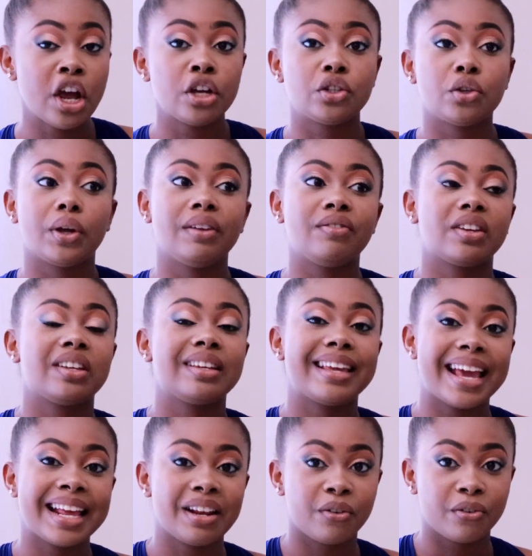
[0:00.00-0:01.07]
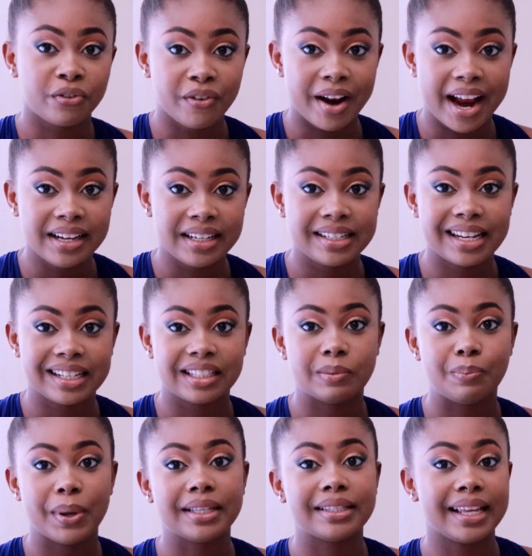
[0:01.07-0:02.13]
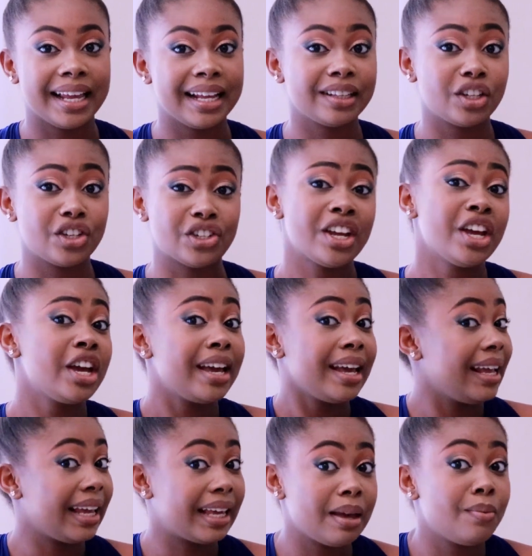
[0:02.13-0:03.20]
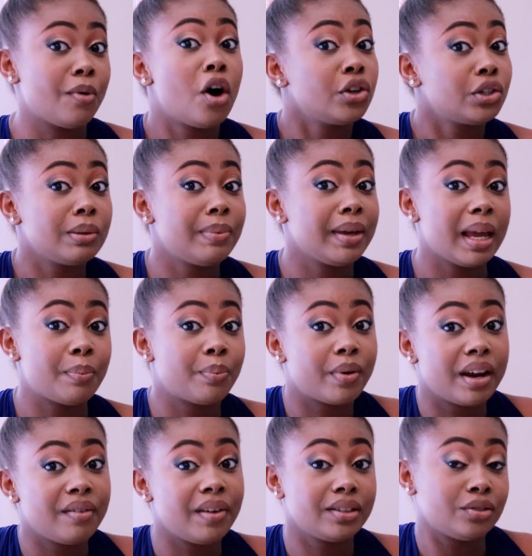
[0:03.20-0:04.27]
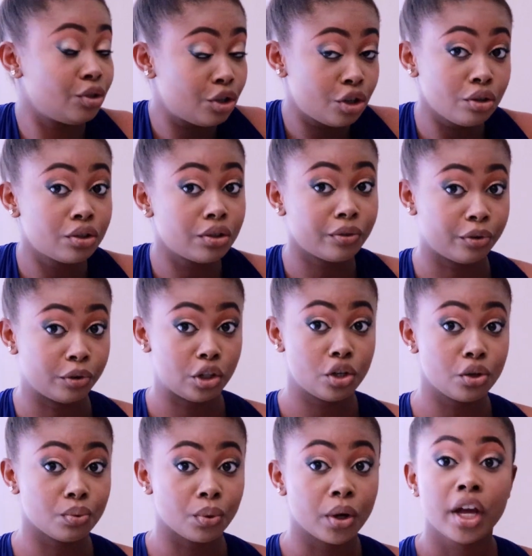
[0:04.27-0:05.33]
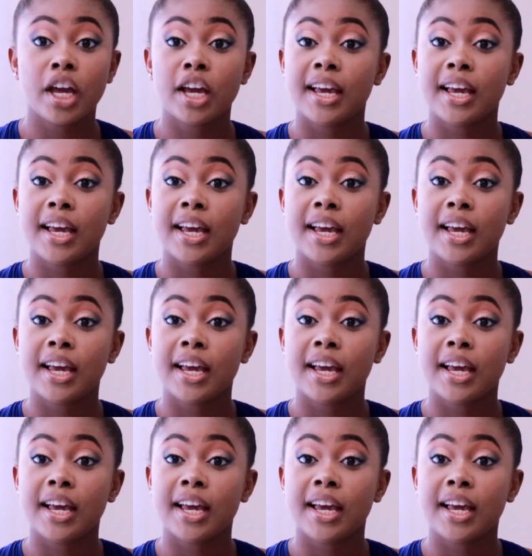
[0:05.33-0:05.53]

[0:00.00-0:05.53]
So if you can get a friend that speaks English, it can also be a private tutor for you.